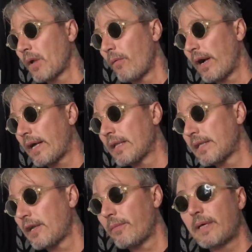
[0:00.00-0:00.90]
What can I
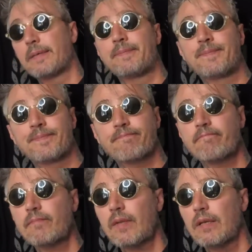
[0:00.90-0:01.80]
tell you, man?
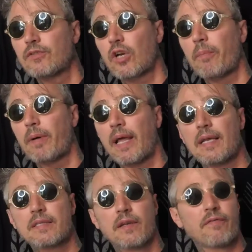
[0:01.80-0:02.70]
Drop a
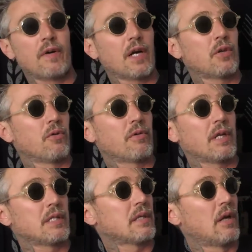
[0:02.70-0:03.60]
line, say, fuck you,
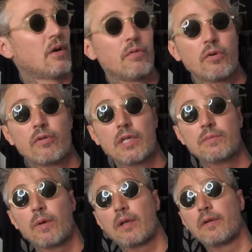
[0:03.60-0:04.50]
Cris, I love you, Cris,
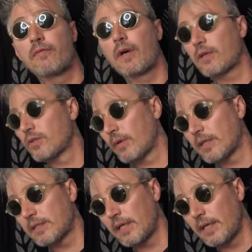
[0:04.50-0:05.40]
whatever the fuck you
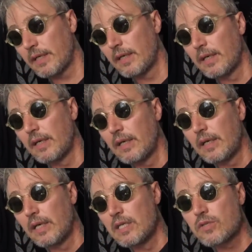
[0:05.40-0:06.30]
want to say.
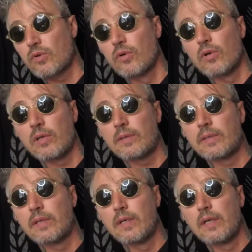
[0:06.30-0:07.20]
It's cool.
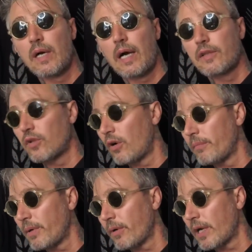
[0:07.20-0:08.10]
And don't
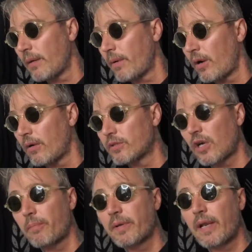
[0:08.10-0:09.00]
be worried about
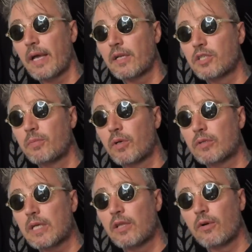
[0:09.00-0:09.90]
dropping language,
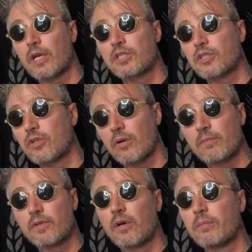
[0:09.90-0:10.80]
because I don't care. Just
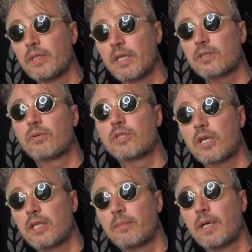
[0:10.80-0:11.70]
don't be dicks to each
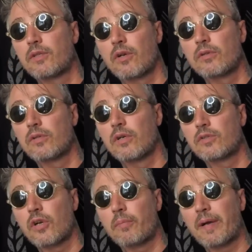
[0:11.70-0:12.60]
other, man. Don't
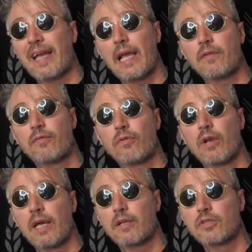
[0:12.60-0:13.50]
drop hateful
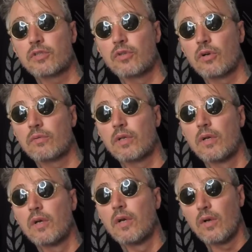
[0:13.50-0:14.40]
language.
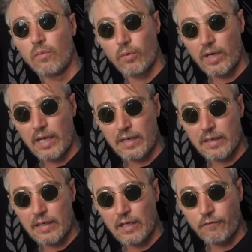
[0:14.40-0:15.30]

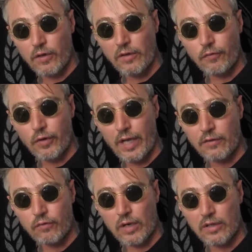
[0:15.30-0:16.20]
If you're
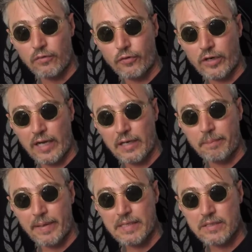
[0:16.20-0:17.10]
hateful and if you're an ugly
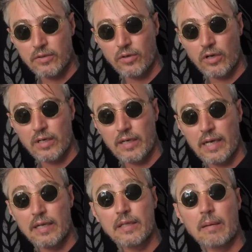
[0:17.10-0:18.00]
person, you're gonna
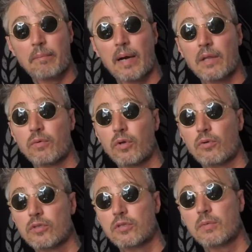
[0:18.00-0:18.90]
end up bad with the
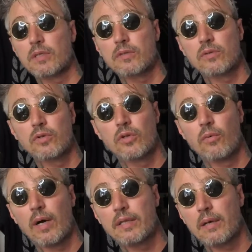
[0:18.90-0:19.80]
customers too. You
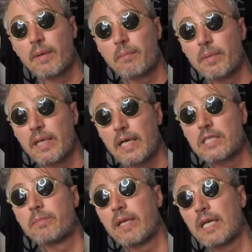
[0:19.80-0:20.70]
don't want that, man. Be
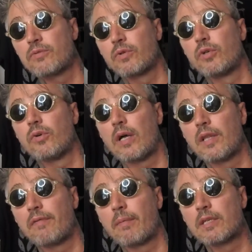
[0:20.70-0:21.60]
nice. Be nice with you,
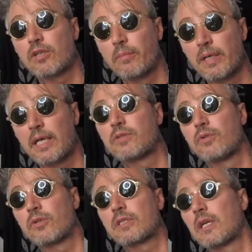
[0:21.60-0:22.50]
and everybody's gonna be nice
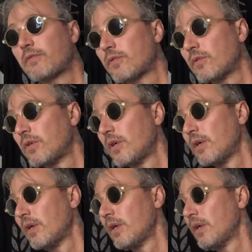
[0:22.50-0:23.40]
with yourself too.
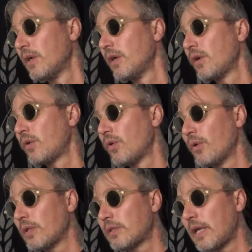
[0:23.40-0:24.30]

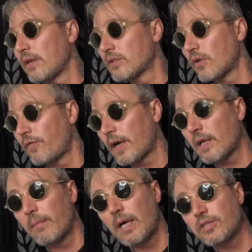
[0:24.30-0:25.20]
Cool. Thank you so
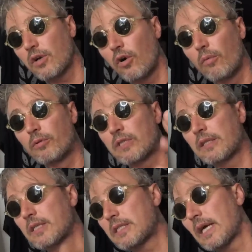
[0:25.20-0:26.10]
fucking much. I hope you
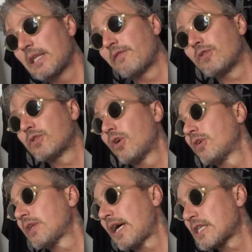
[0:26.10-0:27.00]
understand. If you
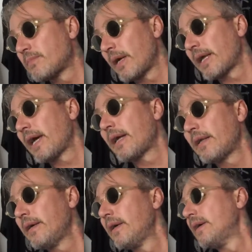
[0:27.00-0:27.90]
don't, ask me again.